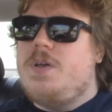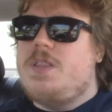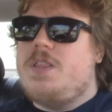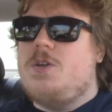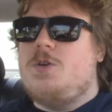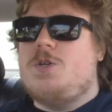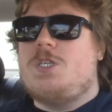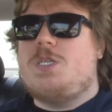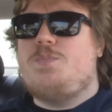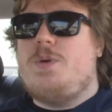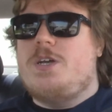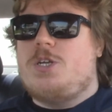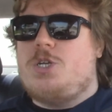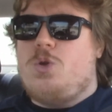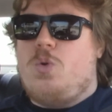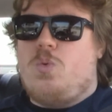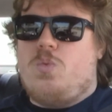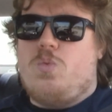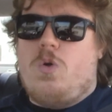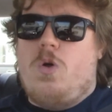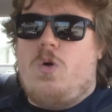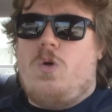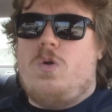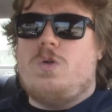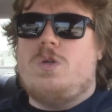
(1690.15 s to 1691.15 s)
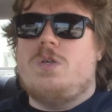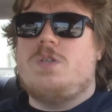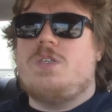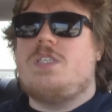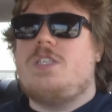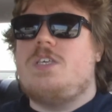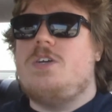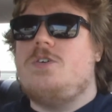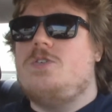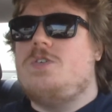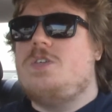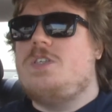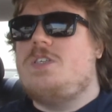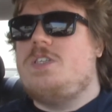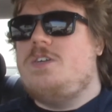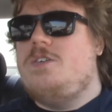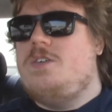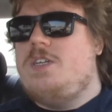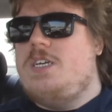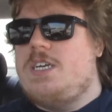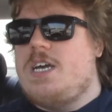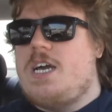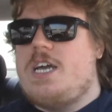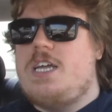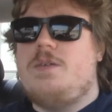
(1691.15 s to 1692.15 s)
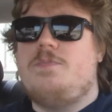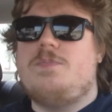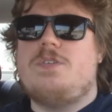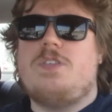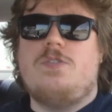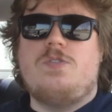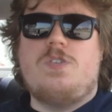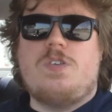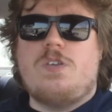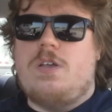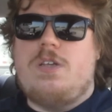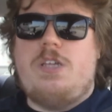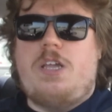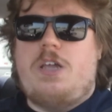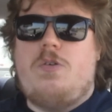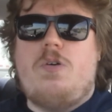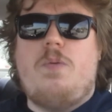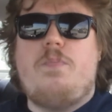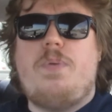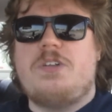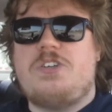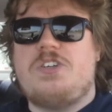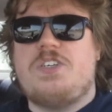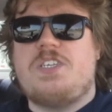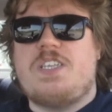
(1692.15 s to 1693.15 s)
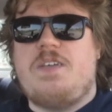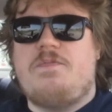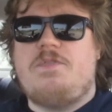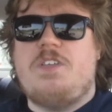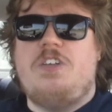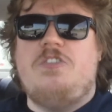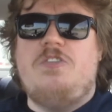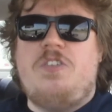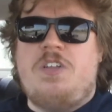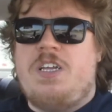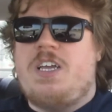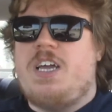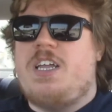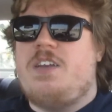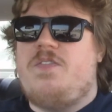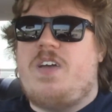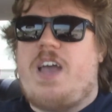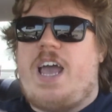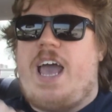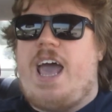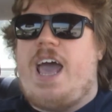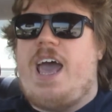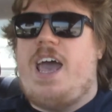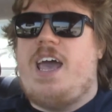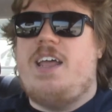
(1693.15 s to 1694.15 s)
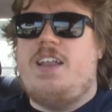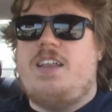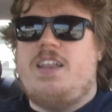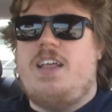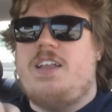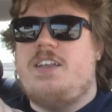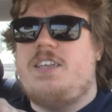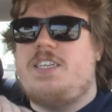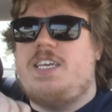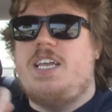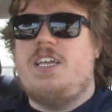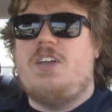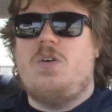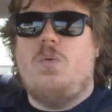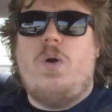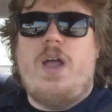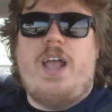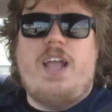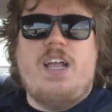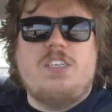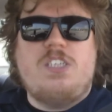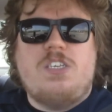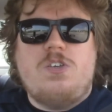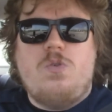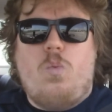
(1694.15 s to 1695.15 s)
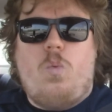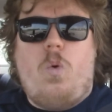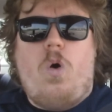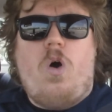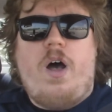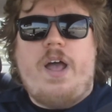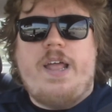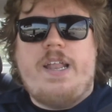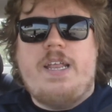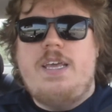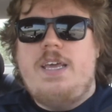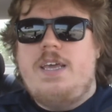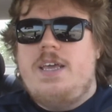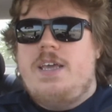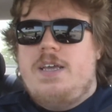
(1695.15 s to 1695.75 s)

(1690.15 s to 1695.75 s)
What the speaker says: But there's special roles, there's unique items, there's a bunch of stuff that you can kind of add and take away as you want.